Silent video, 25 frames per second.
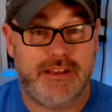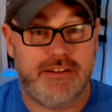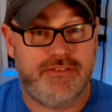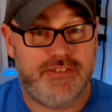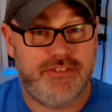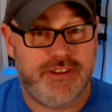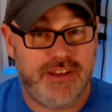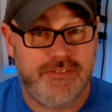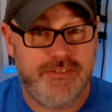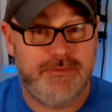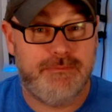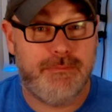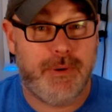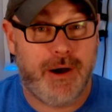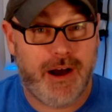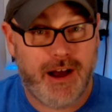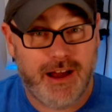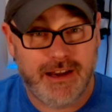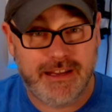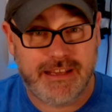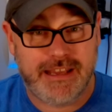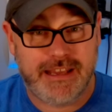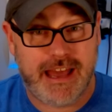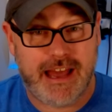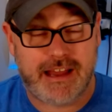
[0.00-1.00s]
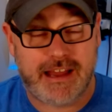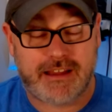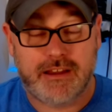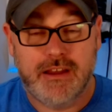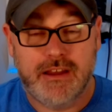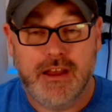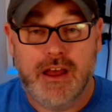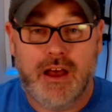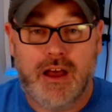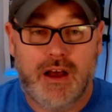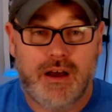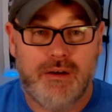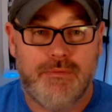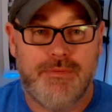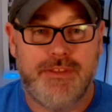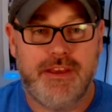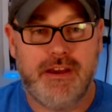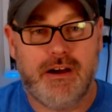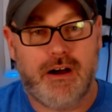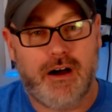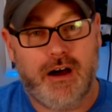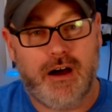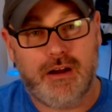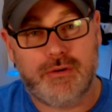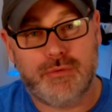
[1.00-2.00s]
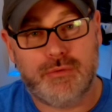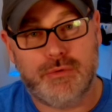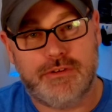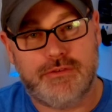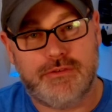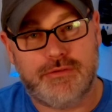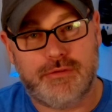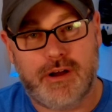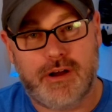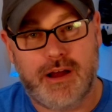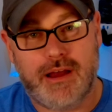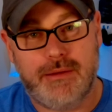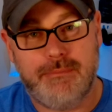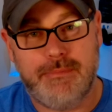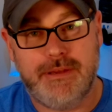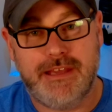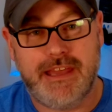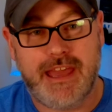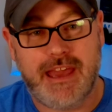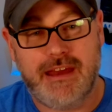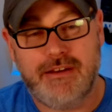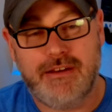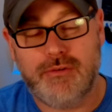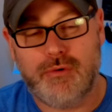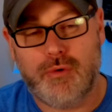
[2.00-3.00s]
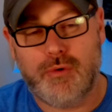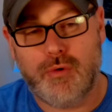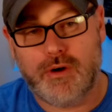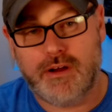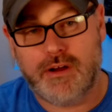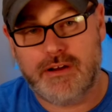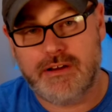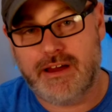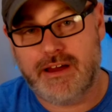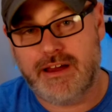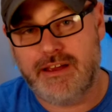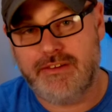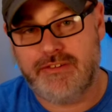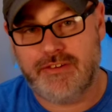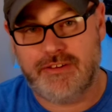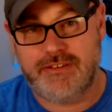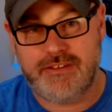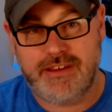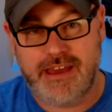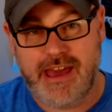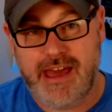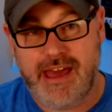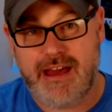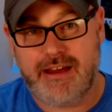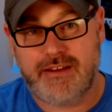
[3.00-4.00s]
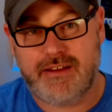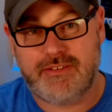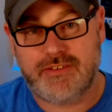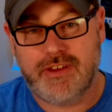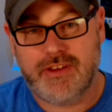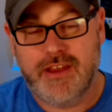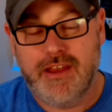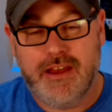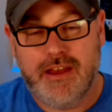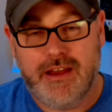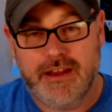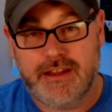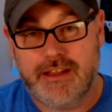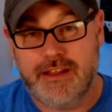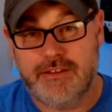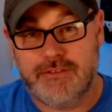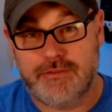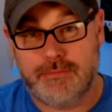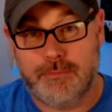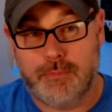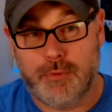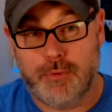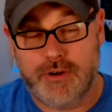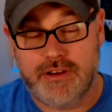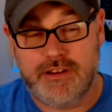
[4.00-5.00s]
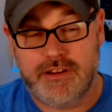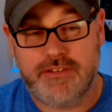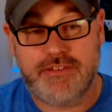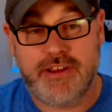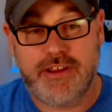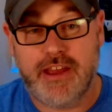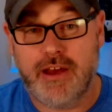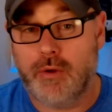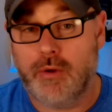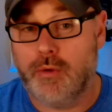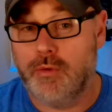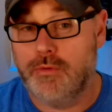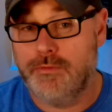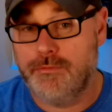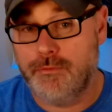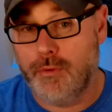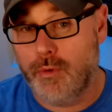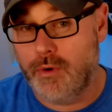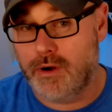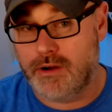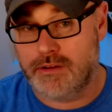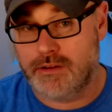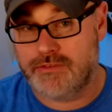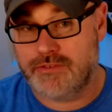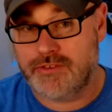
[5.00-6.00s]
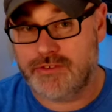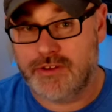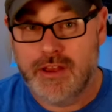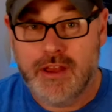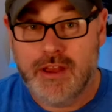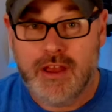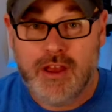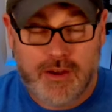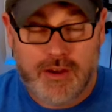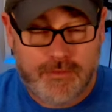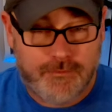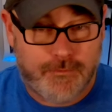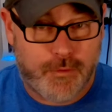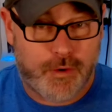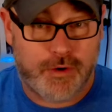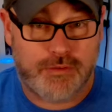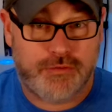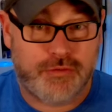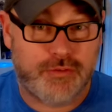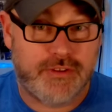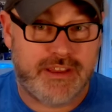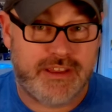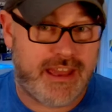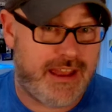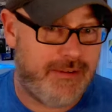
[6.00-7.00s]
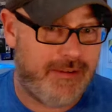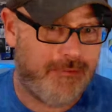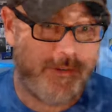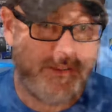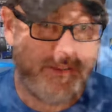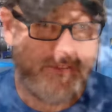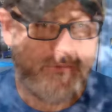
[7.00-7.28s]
Chief Pontiac of the Ottawa tribe began to organize attacks against British-held forts. Virtually every